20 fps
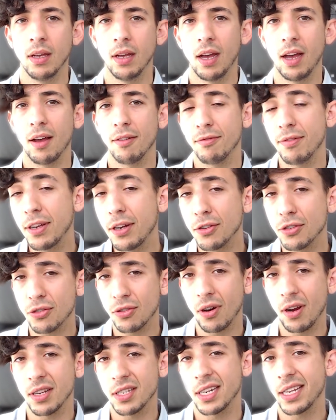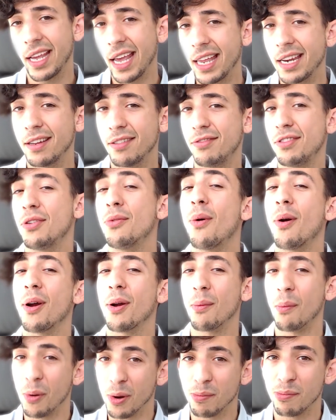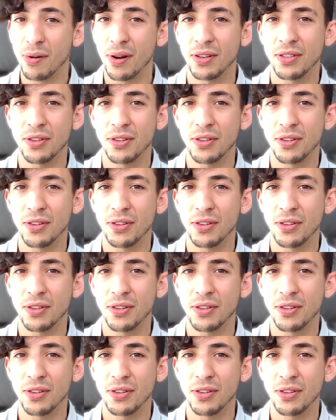Fingers crossed, again, if you are a WordPress